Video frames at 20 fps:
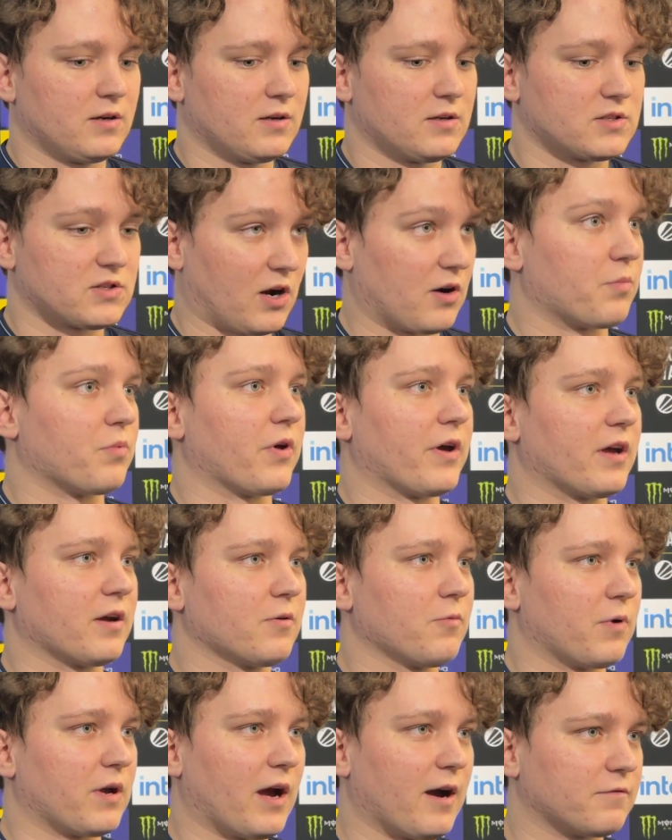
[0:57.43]
start
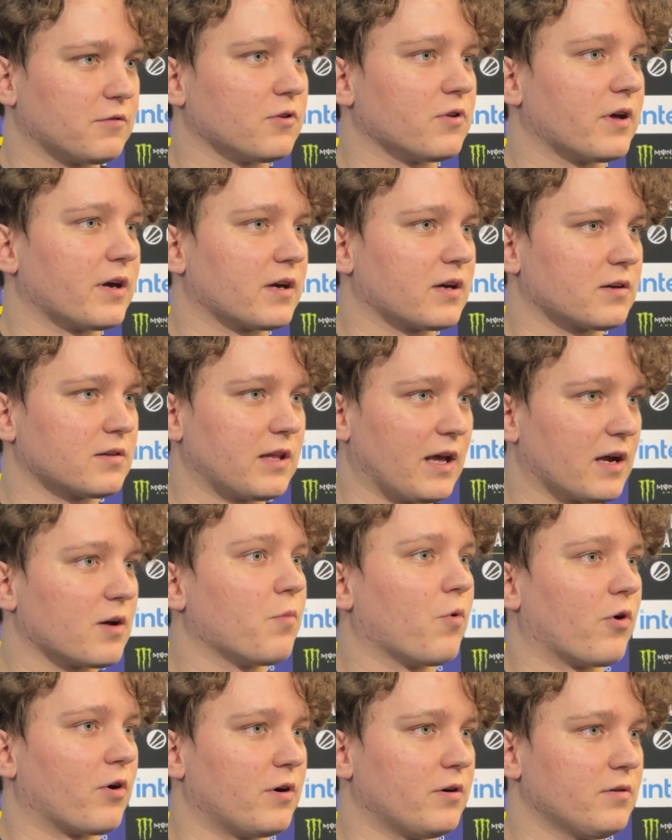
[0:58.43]
playing. We have to like take
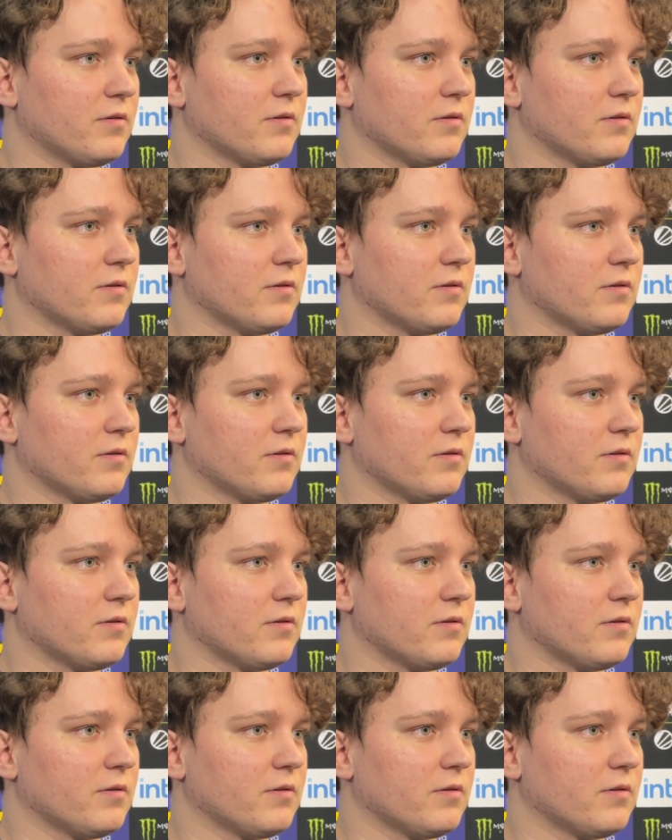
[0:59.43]
more